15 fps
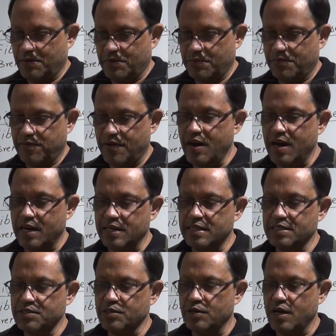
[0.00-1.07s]

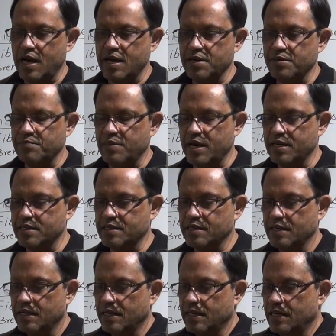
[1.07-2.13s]
fund, so I might
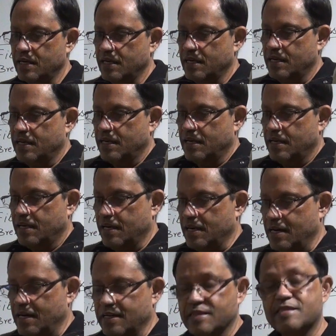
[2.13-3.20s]

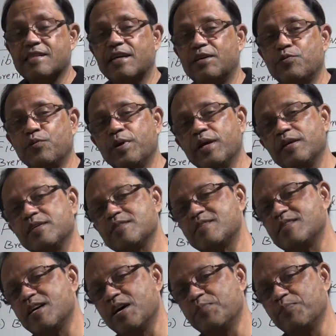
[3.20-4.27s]
start doing
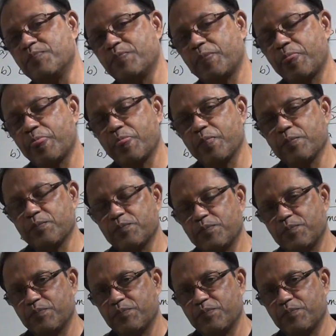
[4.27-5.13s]
some